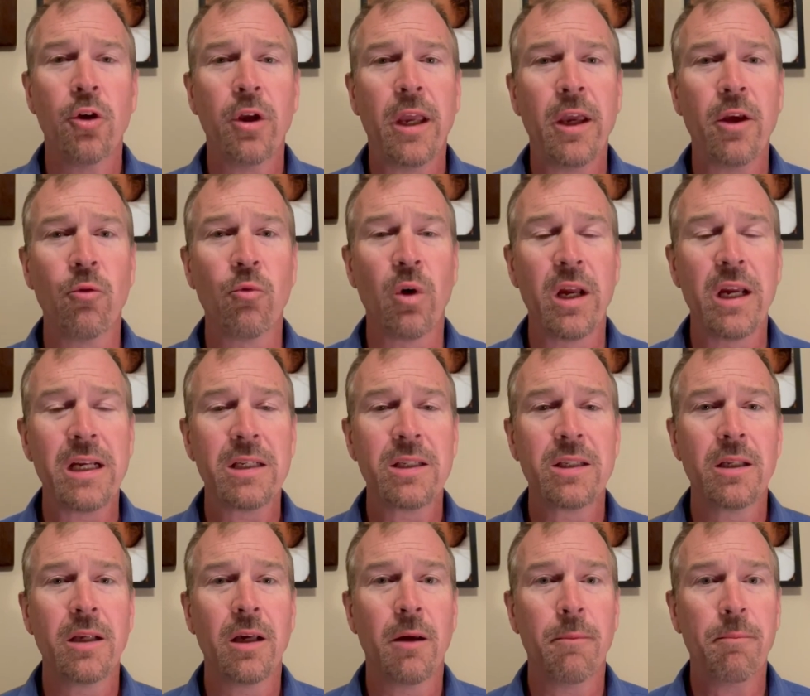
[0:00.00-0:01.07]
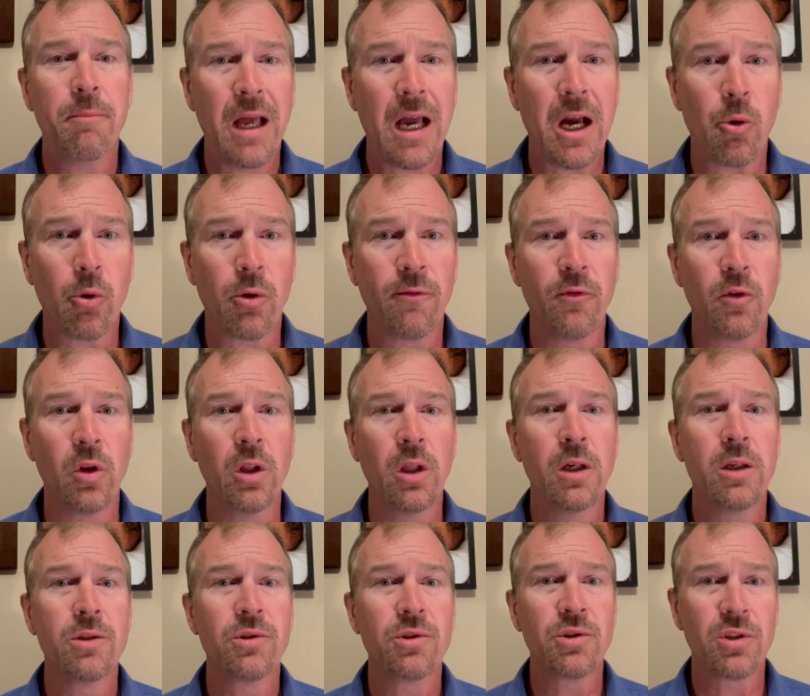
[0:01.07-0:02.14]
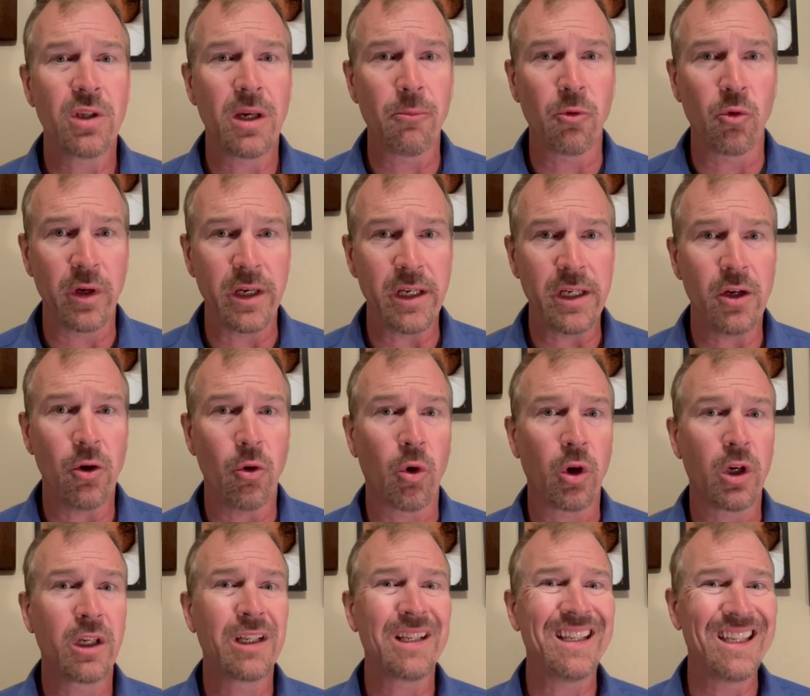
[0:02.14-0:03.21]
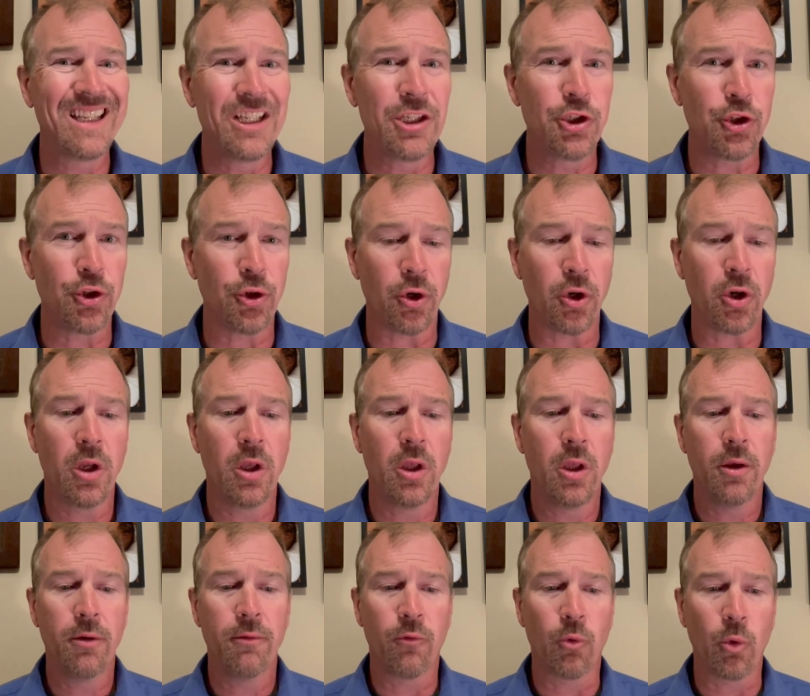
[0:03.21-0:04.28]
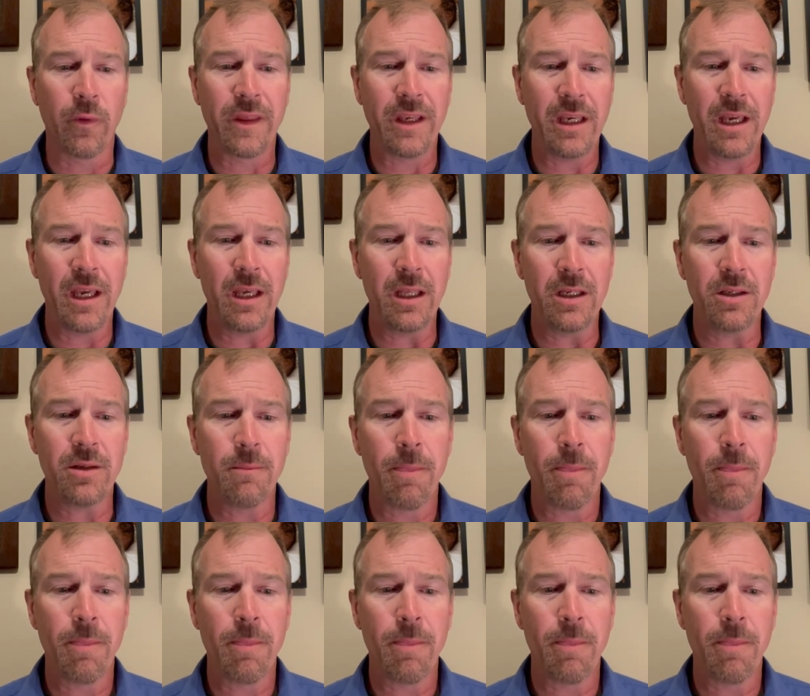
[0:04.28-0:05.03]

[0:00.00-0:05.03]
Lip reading: and write a powerful summary or clincher for the end.